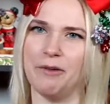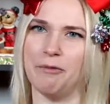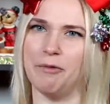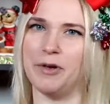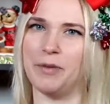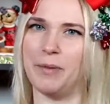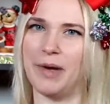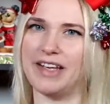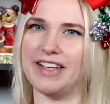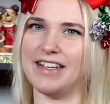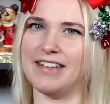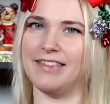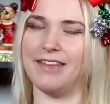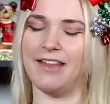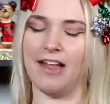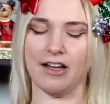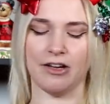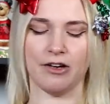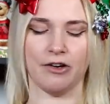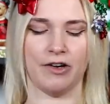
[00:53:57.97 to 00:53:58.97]
What do I need
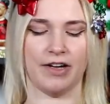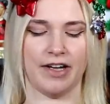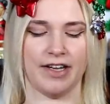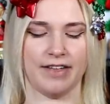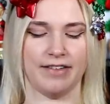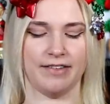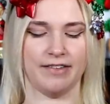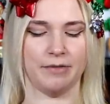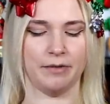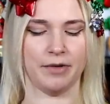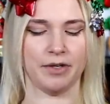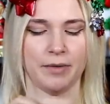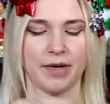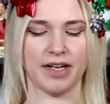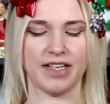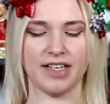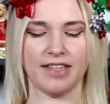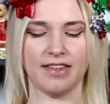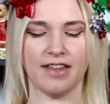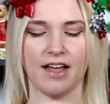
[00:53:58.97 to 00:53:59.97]
luck on? What do I
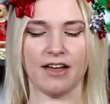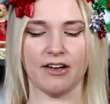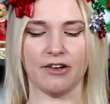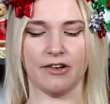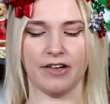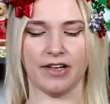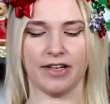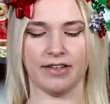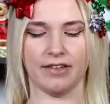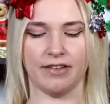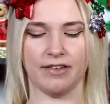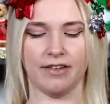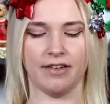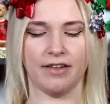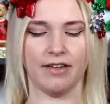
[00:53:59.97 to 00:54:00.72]
need luck on?